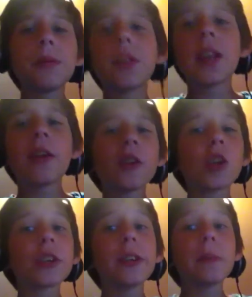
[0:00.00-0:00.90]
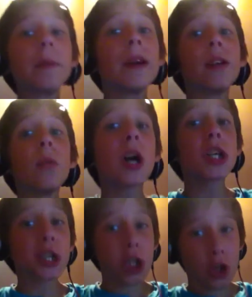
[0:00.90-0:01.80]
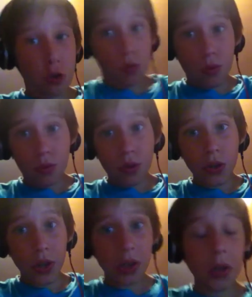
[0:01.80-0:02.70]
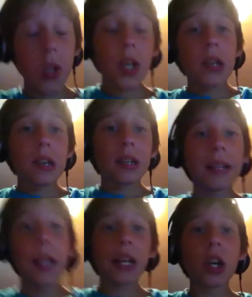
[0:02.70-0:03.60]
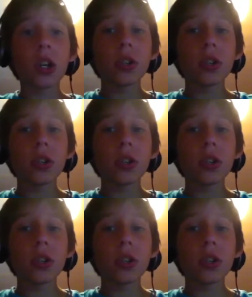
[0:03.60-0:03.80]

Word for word: say there's a creepy man watching you. So I got it on